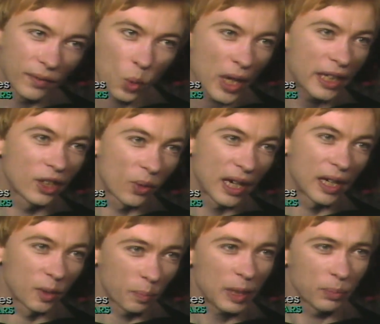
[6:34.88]
of waiting
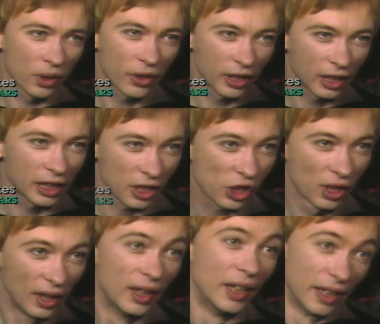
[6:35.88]
around. People think it's,
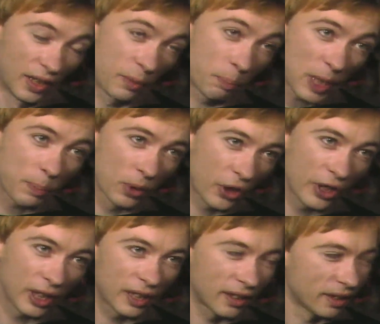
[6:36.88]
people
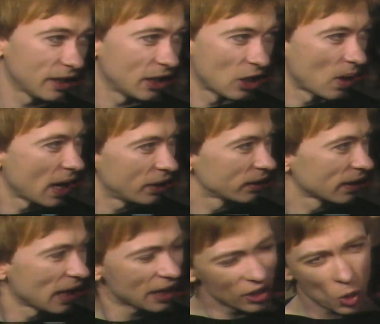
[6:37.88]
think, you know, I don't,
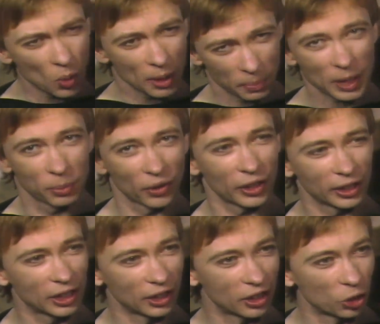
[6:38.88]
I don't know what people think
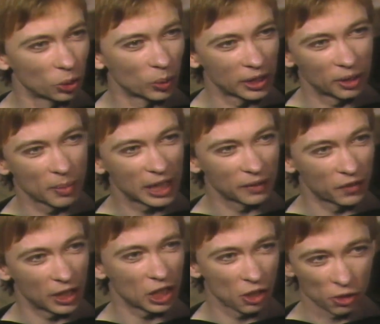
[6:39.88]
you do when you're making
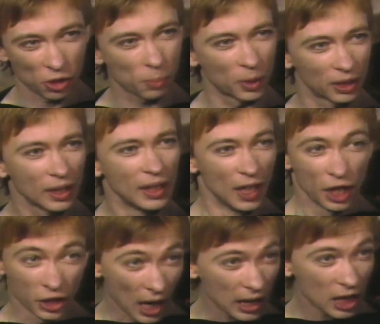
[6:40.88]
videos, but
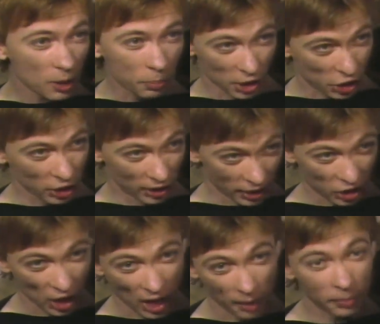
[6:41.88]
90% of the
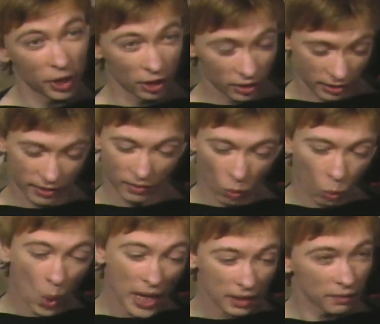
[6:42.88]
time you're
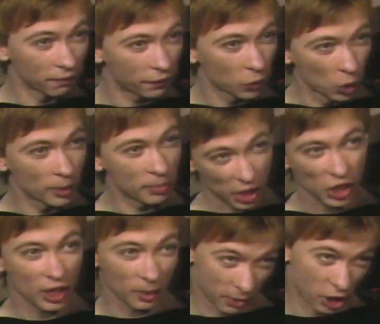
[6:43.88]
waiting for them to
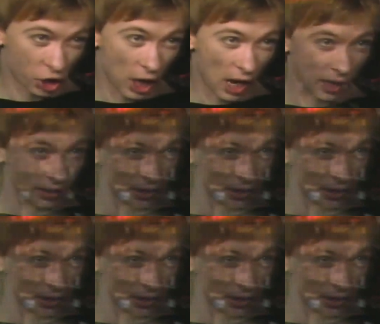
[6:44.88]
set up the shot.